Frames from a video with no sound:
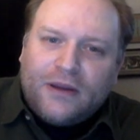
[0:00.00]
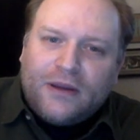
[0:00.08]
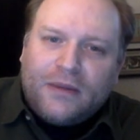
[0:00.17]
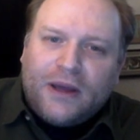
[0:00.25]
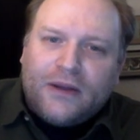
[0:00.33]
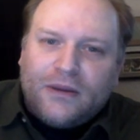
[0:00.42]

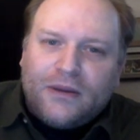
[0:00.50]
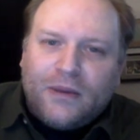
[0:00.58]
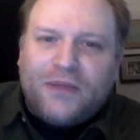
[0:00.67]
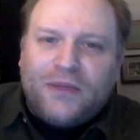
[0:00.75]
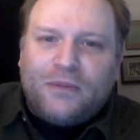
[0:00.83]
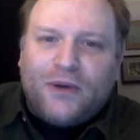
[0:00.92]
about
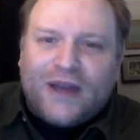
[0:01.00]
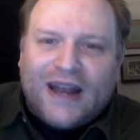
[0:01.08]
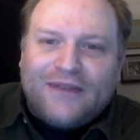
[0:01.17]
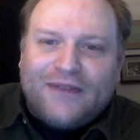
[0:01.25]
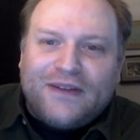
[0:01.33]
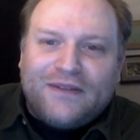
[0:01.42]
the book, and I
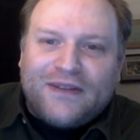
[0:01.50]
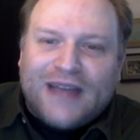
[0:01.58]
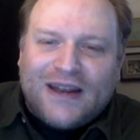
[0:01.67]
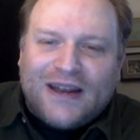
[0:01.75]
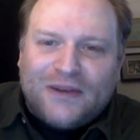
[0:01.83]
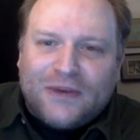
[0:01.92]
haven't even
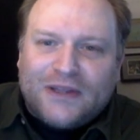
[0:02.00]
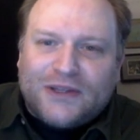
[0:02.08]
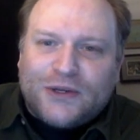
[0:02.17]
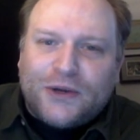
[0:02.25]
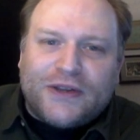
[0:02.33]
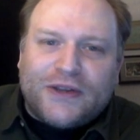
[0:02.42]
gotten to one story.